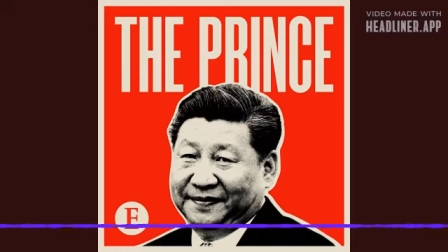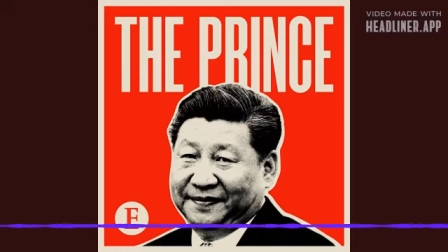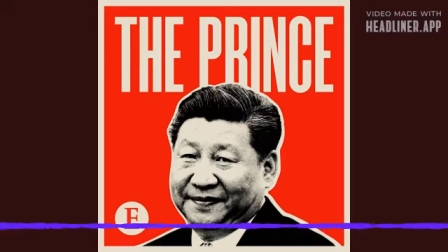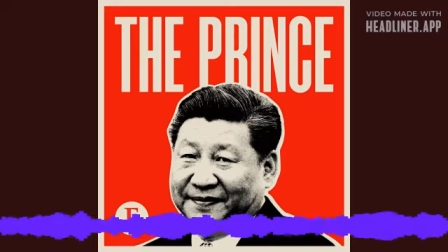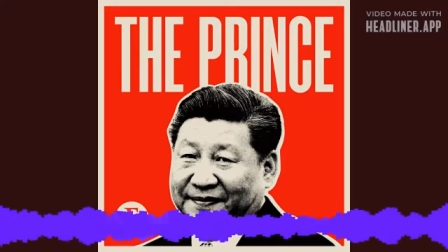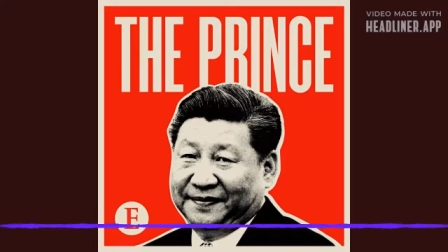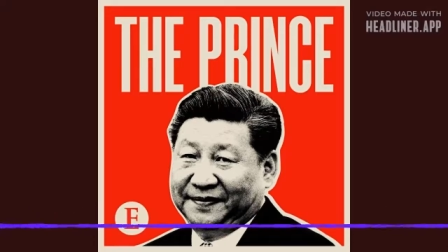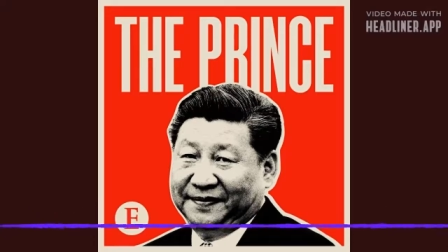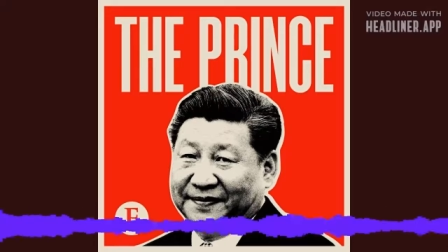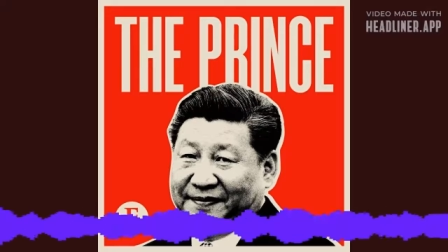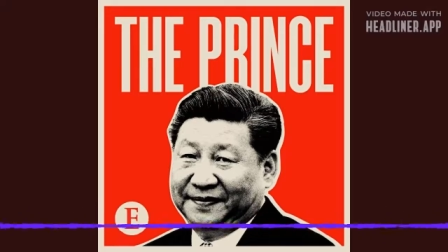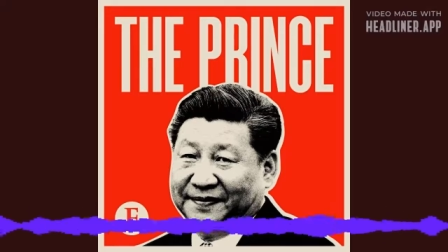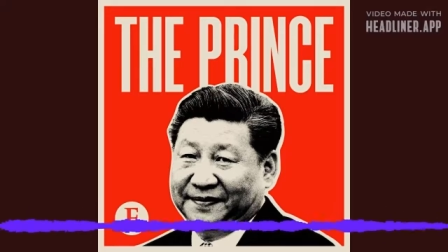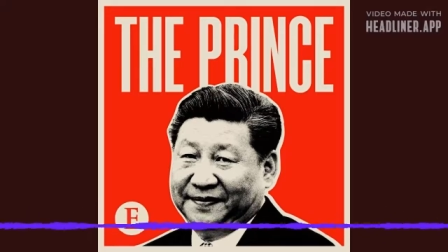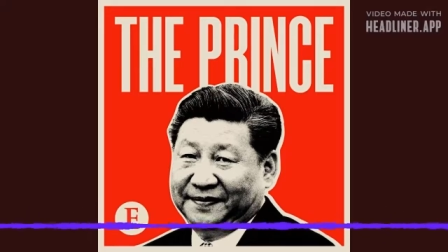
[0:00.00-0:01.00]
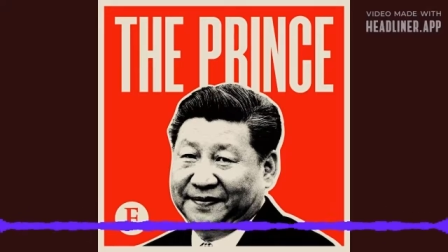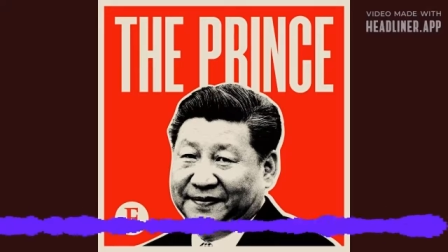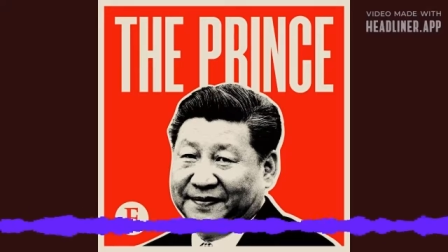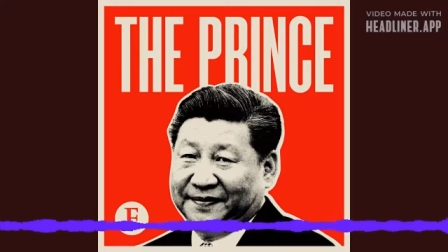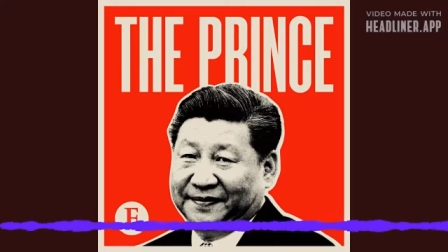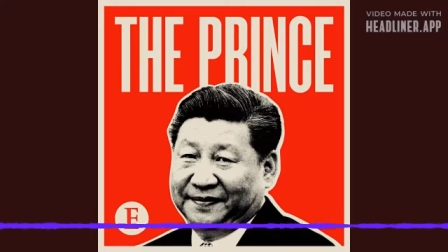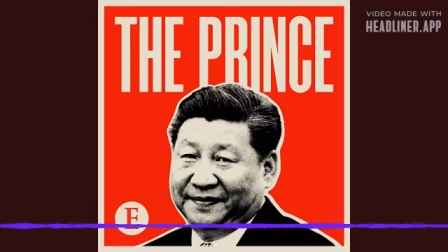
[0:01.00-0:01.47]
That's why those
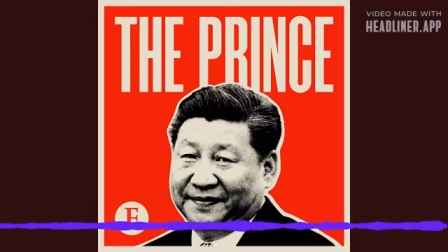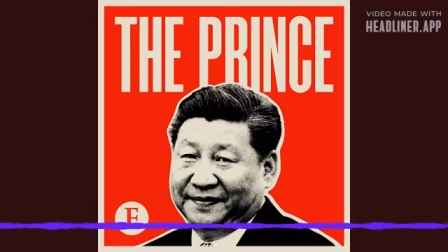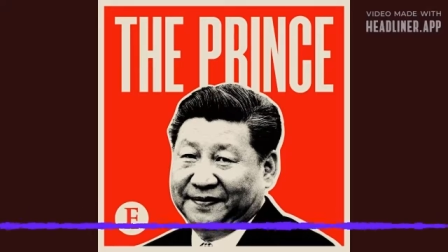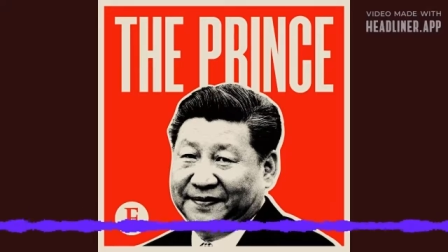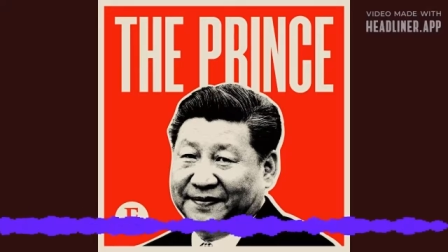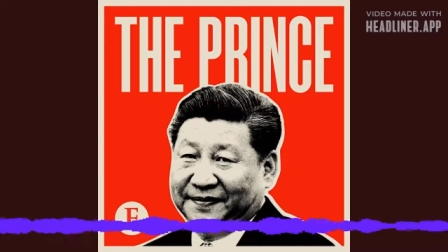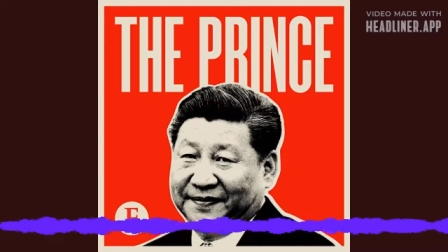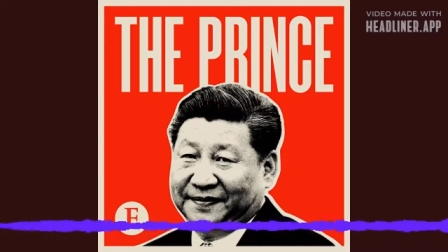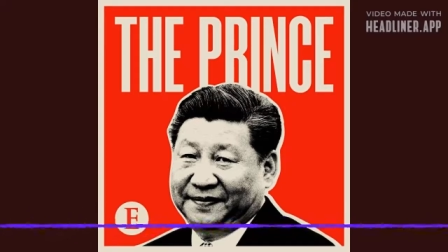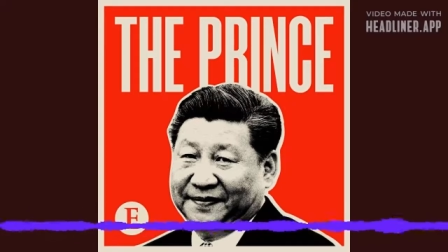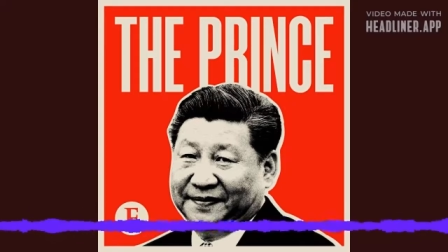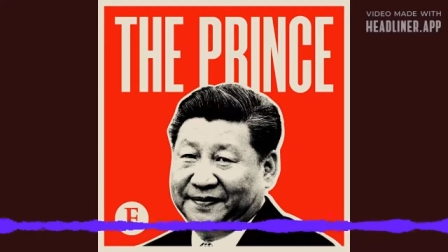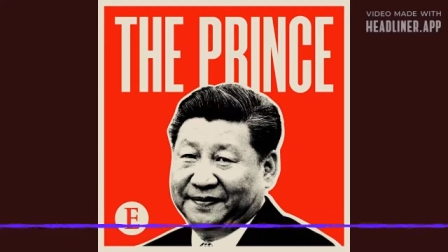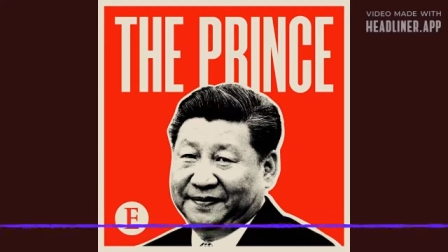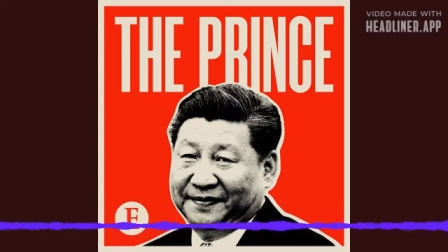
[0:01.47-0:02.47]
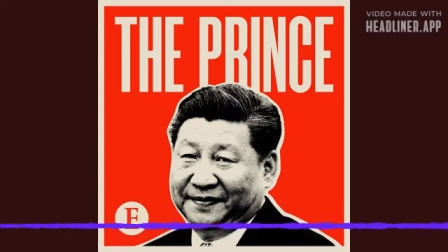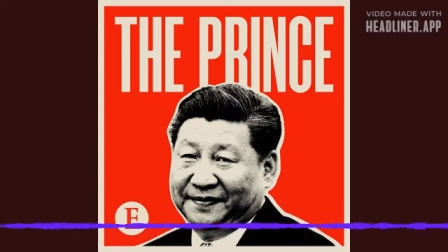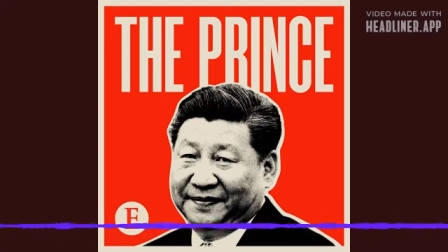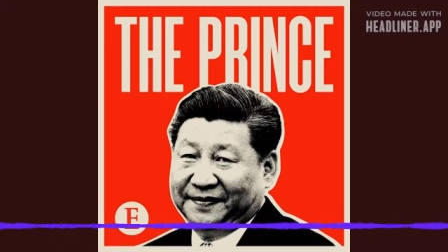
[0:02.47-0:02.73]
videos are so intriguing.